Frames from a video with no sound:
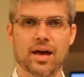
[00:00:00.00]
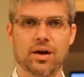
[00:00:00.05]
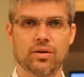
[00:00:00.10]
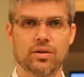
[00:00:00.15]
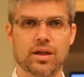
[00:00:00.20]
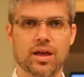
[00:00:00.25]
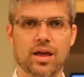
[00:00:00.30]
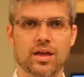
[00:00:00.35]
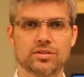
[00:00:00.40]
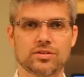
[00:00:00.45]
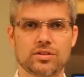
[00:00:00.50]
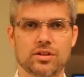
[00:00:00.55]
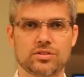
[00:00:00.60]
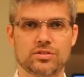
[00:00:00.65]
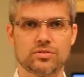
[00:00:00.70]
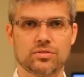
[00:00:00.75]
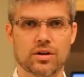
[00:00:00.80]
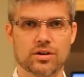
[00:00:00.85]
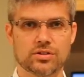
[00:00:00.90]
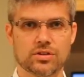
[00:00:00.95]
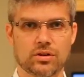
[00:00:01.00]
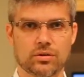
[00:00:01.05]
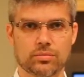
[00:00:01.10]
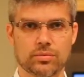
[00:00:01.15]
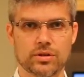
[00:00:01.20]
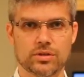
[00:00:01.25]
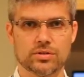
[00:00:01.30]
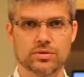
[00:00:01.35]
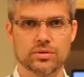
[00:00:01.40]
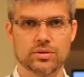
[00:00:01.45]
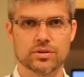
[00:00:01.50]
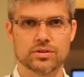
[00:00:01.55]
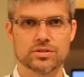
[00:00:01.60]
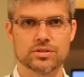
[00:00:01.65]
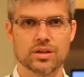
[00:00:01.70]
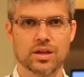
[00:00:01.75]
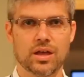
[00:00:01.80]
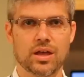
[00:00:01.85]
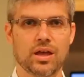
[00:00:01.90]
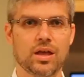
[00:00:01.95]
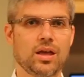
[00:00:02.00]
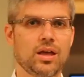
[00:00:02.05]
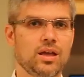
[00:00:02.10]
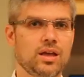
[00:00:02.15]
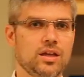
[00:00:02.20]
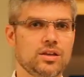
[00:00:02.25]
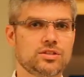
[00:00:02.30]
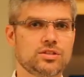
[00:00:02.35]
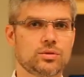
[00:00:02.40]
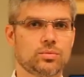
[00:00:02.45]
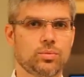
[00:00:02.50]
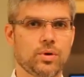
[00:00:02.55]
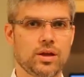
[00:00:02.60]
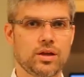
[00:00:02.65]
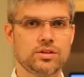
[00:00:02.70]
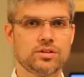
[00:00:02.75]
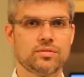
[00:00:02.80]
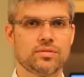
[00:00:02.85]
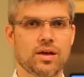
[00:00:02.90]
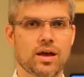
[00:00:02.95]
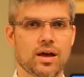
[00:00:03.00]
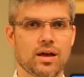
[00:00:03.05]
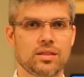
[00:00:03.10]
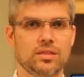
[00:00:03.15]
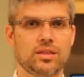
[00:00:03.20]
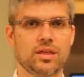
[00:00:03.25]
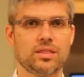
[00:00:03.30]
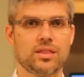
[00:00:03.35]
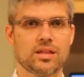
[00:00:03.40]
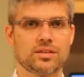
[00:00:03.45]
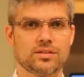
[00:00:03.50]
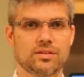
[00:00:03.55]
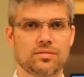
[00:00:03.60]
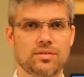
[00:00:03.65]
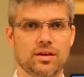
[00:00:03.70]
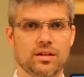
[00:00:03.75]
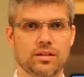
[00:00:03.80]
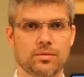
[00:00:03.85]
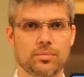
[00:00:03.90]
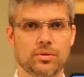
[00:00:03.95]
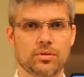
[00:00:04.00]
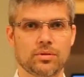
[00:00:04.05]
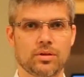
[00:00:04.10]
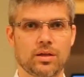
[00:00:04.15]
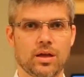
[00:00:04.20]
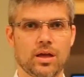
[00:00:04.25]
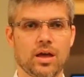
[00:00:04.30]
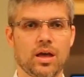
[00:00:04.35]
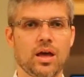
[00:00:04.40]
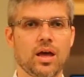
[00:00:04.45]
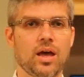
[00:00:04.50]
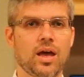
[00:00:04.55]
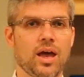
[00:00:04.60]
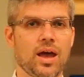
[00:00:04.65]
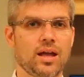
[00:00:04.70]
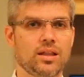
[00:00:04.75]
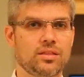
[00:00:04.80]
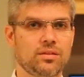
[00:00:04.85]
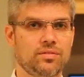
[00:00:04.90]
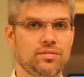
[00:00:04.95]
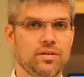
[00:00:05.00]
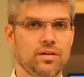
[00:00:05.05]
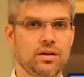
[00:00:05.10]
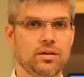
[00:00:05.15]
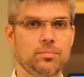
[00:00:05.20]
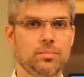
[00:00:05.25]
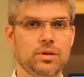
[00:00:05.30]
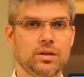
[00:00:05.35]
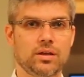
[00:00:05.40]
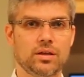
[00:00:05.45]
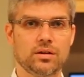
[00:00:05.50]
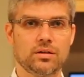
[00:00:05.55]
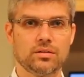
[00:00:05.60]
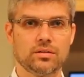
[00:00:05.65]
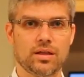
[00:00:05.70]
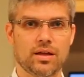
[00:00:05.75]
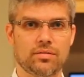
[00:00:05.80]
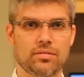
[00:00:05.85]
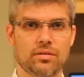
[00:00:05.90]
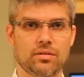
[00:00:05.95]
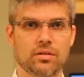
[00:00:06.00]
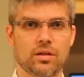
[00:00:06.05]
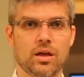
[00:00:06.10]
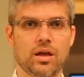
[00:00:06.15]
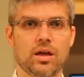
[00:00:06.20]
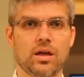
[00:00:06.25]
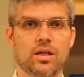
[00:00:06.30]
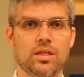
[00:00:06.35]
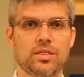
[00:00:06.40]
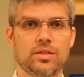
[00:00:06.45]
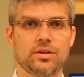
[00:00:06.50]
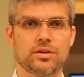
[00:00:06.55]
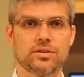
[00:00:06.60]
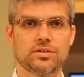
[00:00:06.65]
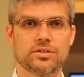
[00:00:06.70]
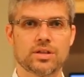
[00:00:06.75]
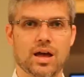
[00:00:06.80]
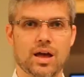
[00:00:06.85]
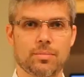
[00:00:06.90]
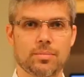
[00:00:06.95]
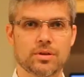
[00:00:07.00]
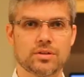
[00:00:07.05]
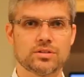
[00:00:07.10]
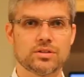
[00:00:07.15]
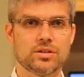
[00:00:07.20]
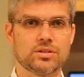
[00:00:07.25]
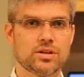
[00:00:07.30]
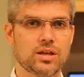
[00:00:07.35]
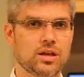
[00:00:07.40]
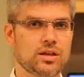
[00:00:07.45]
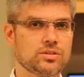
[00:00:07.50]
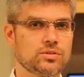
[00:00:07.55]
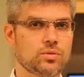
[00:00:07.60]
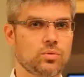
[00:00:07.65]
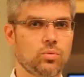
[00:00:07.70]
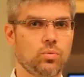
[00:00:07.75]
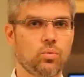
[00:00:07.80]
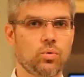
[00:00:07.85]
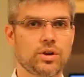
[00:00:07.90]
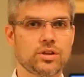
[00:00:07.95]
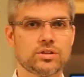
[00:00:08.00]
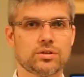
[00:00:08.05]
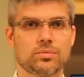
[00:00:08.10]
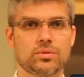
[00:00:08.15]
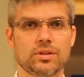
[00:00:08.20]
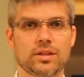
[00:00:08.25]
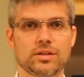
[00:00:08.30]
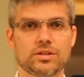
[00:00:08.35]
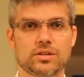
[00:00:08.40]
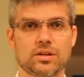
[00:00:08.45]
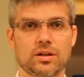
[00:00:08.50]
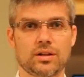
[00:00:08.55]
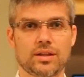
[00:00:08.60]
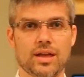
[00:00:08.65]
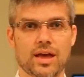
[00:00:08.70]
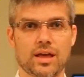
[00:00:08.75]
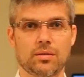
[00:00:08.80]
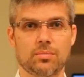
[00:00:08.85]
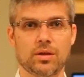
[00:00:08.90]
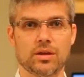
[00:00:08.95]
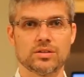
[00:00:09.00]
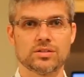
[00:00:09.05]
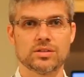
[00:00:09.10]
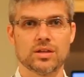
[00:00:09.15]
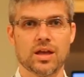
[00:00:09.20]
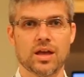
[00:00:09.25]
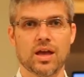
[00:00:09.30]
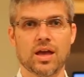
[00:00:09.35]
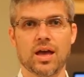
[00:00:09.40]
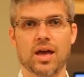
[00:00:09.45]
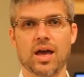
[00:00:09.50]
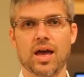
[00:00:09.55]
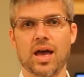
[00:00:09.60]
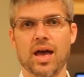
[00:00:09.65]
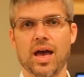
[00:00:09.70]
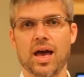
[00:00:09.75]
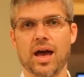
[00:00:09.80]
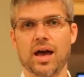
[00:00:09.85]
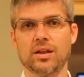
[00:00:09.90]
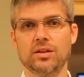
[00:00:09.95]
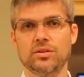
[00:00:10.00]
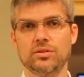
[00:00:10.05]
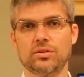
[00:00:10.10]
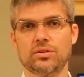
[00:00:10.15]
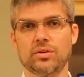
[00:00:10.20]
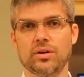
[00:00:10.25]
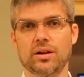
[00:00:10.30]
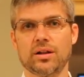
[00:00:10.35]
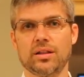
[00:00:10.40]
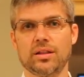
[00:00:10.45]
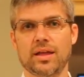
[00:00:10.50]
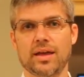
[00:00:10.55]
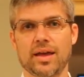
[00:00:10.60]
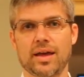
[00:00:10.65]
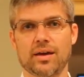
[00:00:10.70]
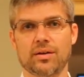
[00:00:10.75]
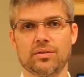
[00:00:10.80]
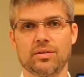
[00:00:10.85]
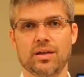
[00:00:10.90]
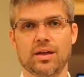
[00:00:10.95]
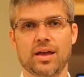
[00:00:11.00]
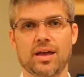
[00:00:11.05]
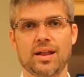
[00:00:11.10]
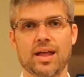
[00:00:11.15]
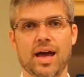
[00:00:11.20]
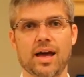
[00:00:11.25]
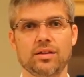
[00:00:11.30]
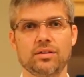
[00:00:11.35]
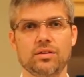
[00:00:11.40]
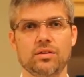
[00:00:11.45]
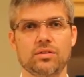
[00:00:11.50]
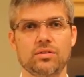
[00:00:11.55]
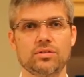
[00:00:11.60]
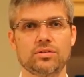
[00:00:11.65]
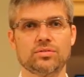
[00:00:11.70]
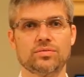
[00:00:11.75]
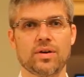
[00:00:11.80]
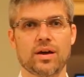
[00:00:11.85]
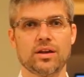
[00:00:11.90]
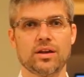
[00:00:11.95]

out as an instructional resource is the range of content that's available. At the very beginner level, there's topics such as what is a relational database? How do you create a layout? And how do you use